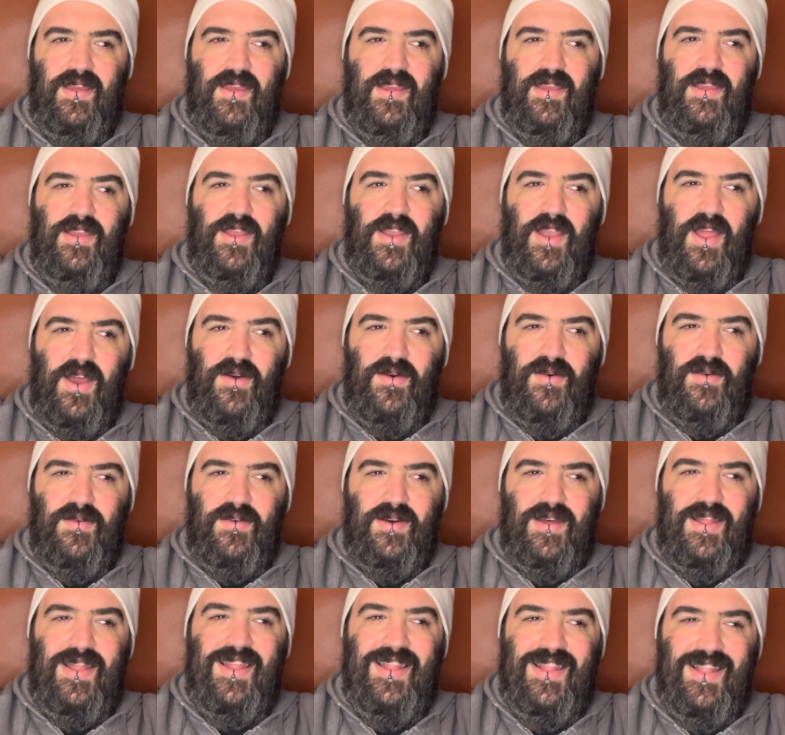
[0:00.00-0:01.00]
You know,
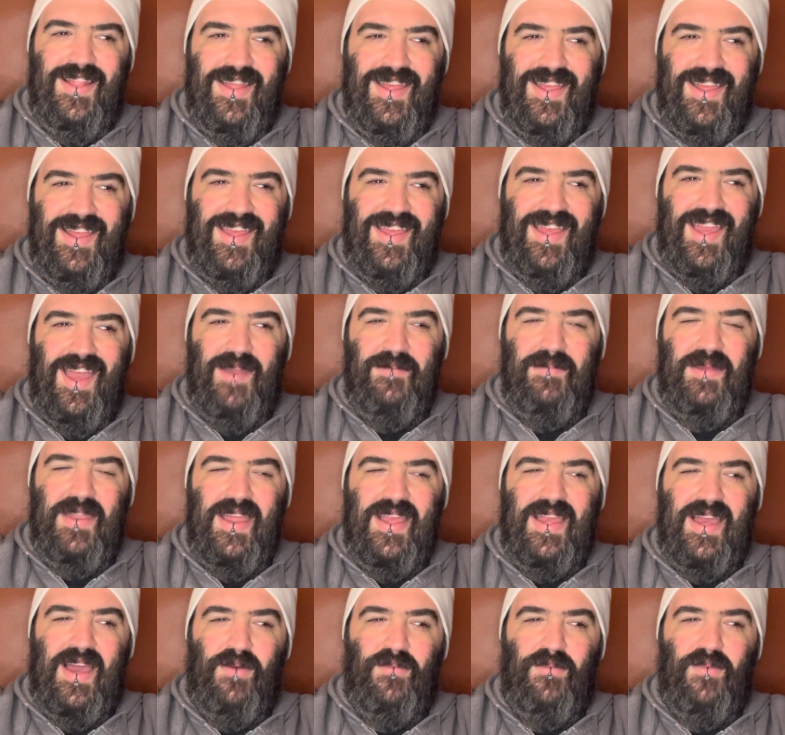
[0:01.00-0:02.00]
like, I mean,
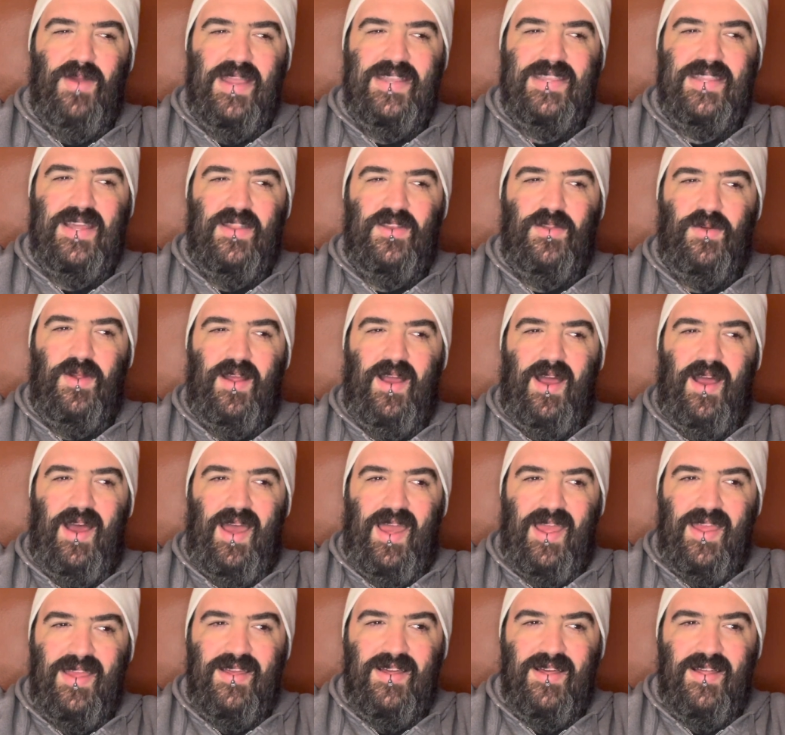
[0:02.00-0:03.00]
it got right down to her
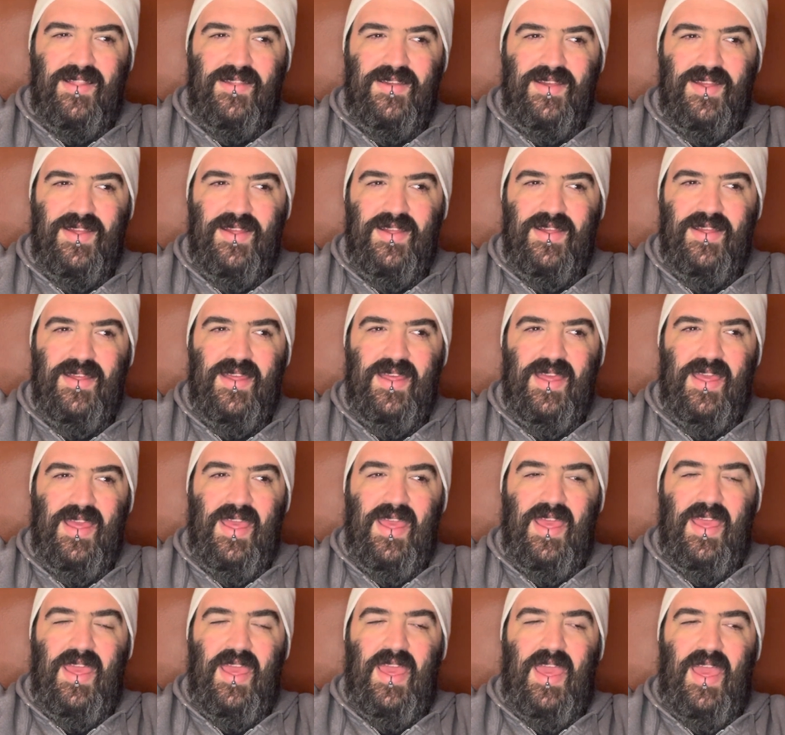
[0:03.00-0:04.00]
eye color.
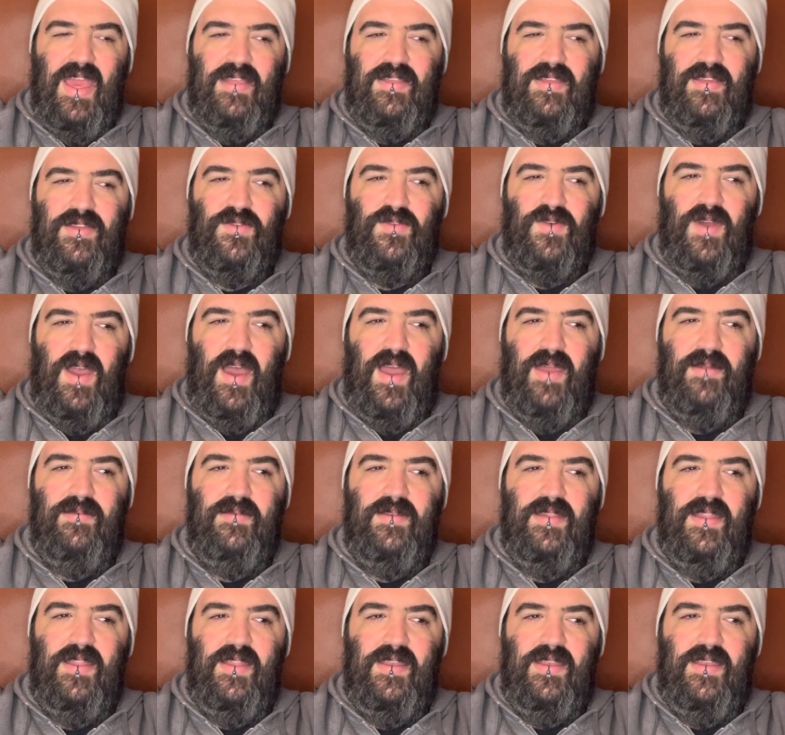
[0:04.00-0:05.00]
It
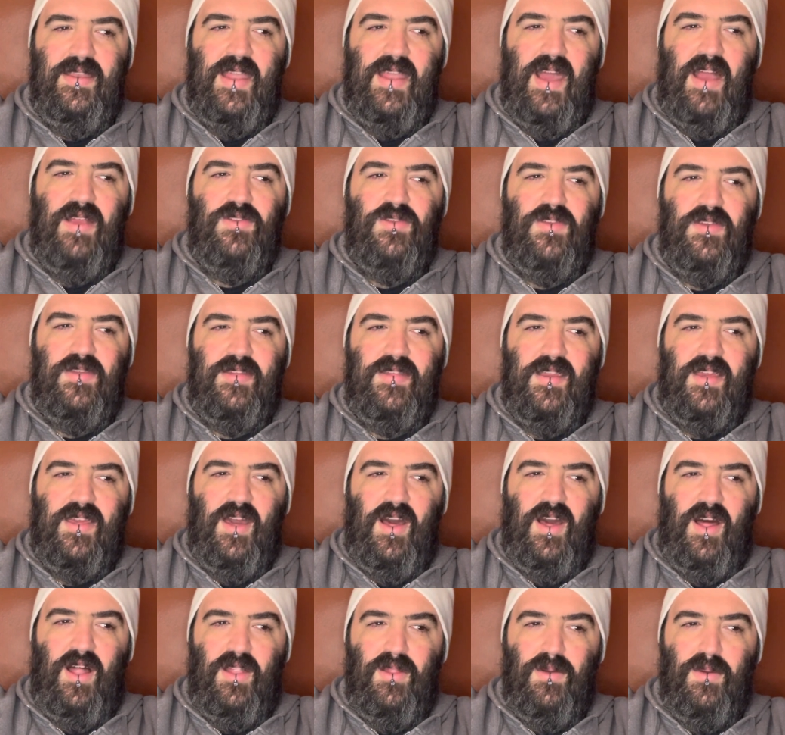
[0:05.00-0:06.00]
described not just the
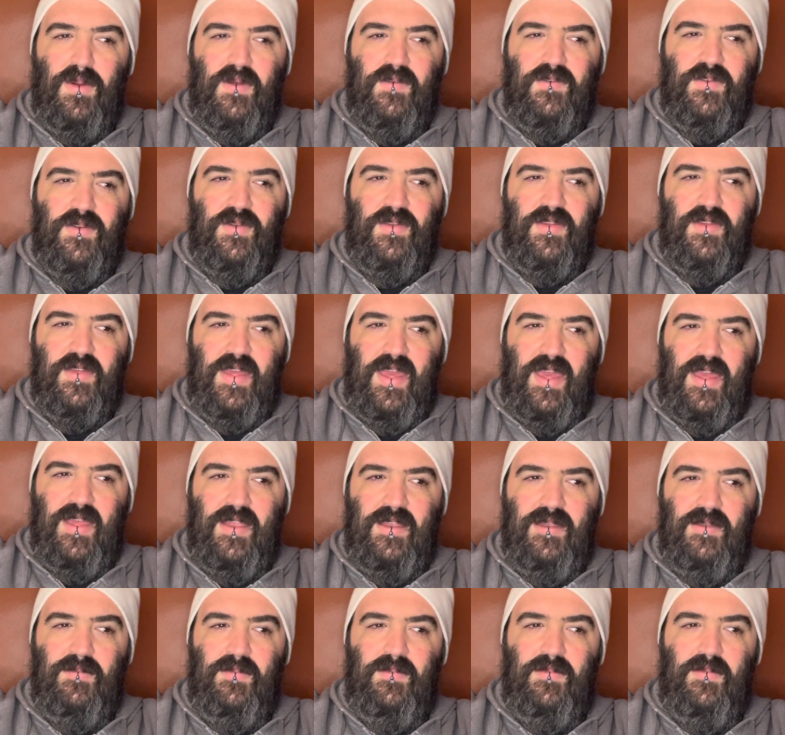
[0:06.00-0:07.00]
color of her
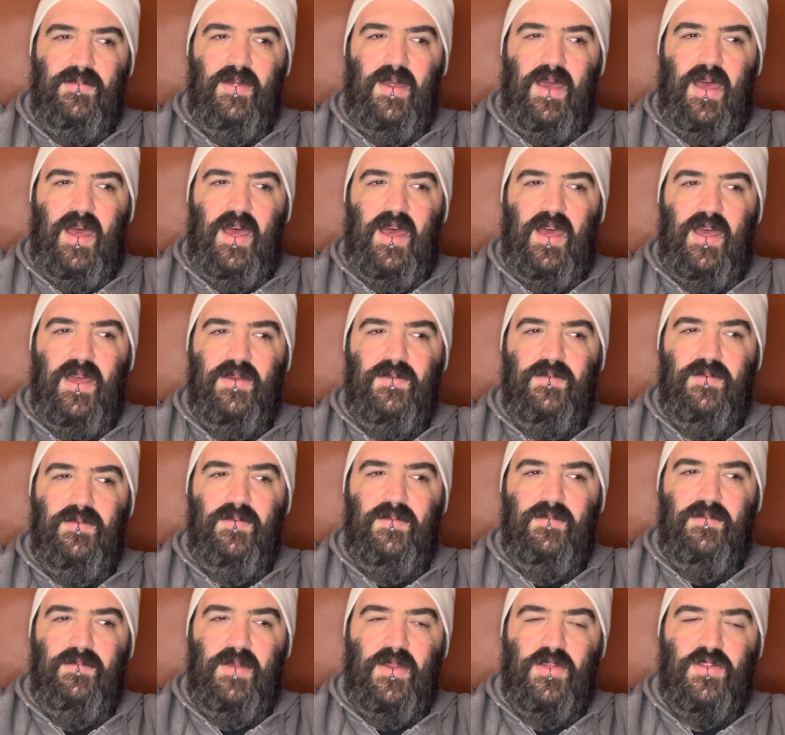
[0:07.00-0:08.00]
skin,
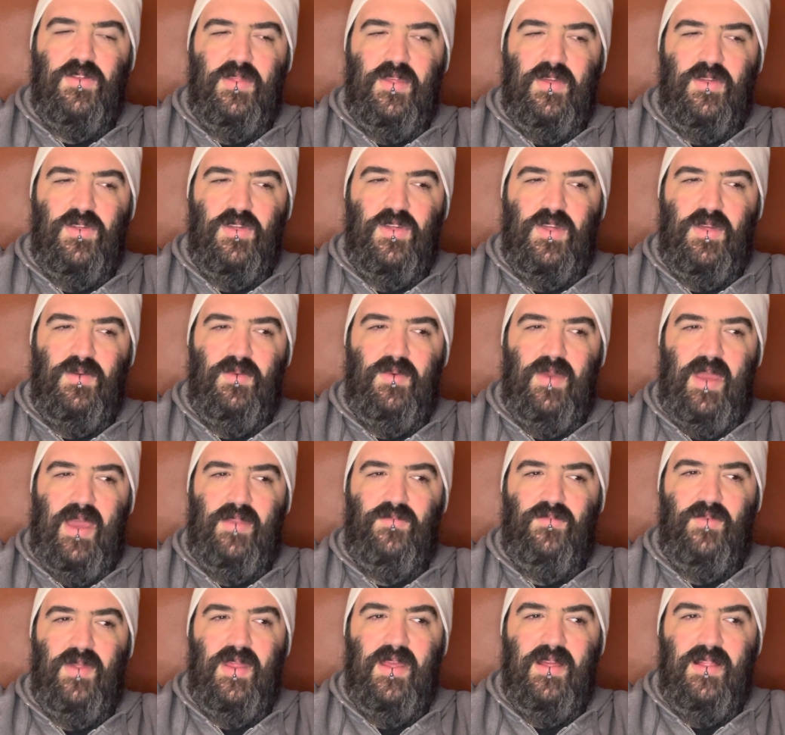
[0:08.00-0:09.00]
mentioned that she
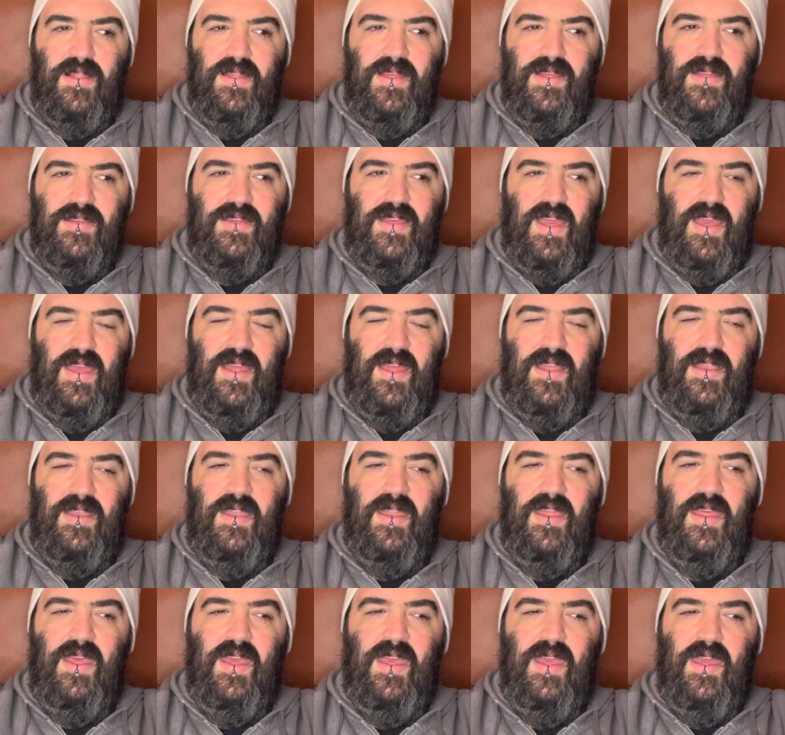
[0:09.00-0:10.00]
had wrinkly skin,
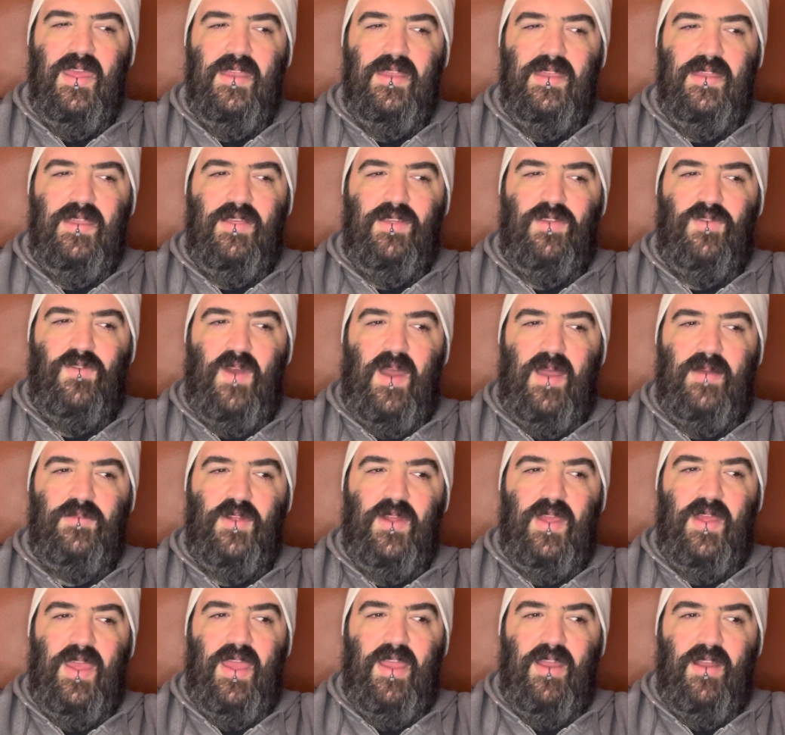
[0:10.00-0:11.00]
described
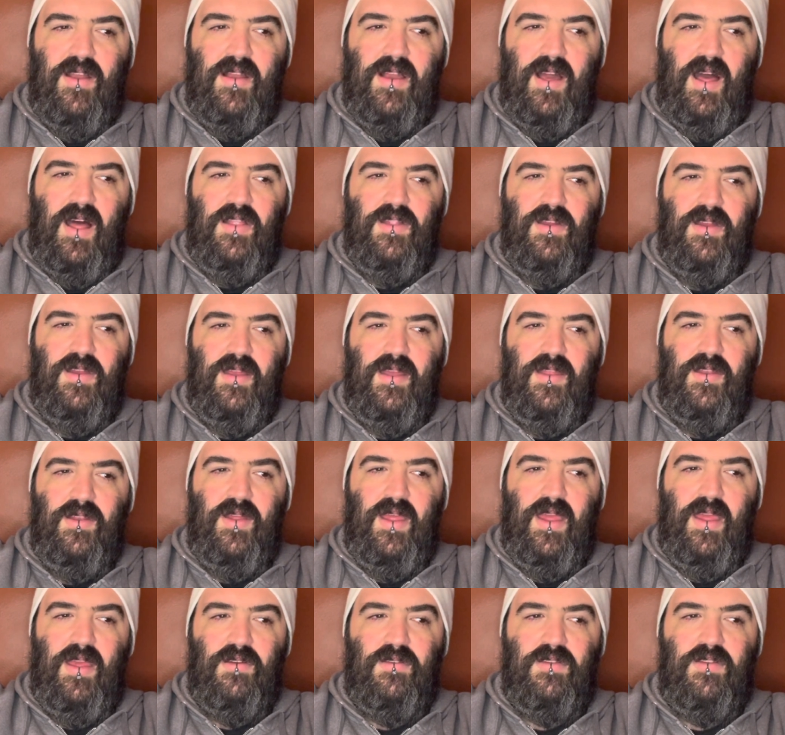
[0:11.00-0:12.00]
her hair color and her
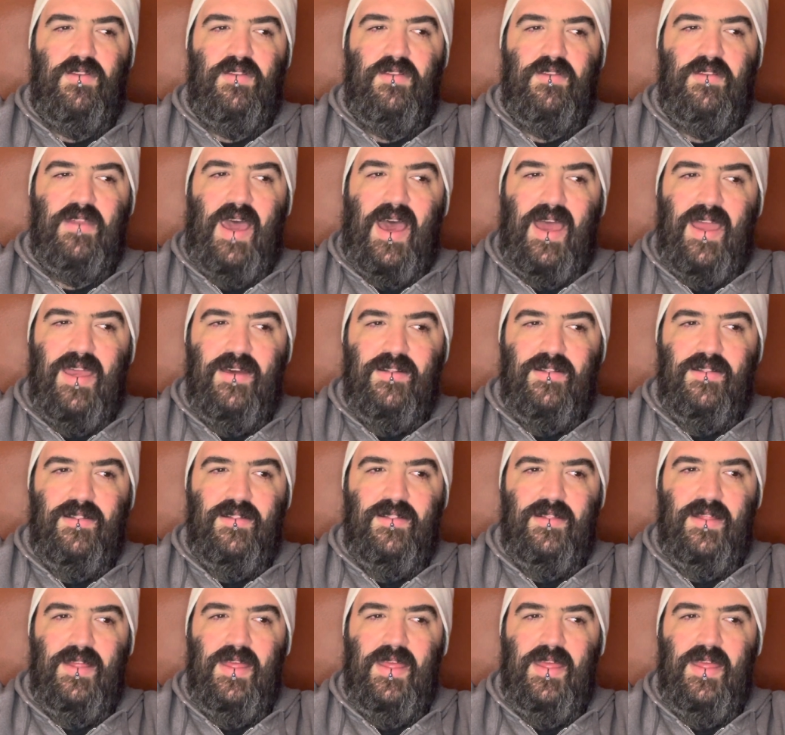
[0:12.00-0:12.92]
hairstyle,